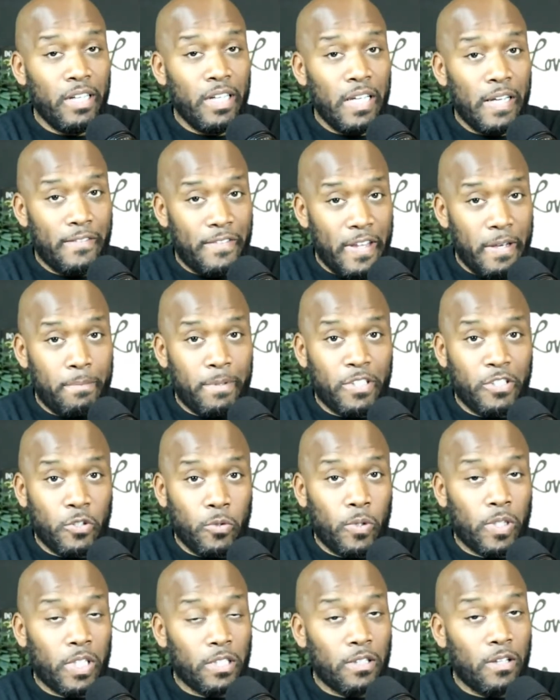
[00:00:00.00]
if they've been
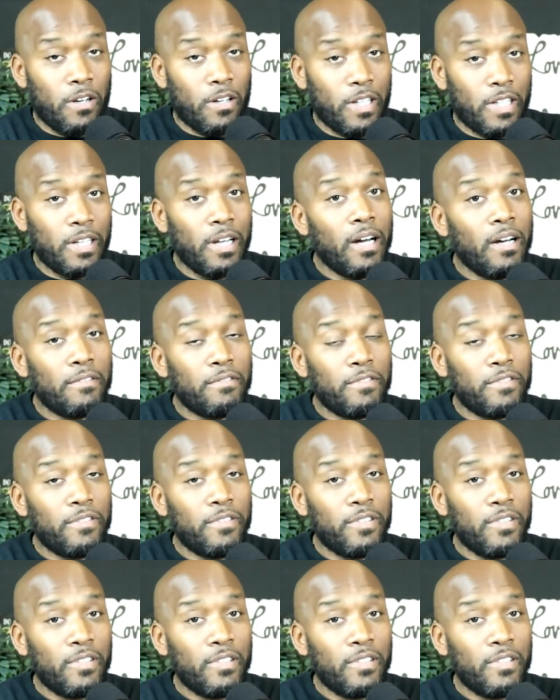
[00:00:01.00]
doing it long enough,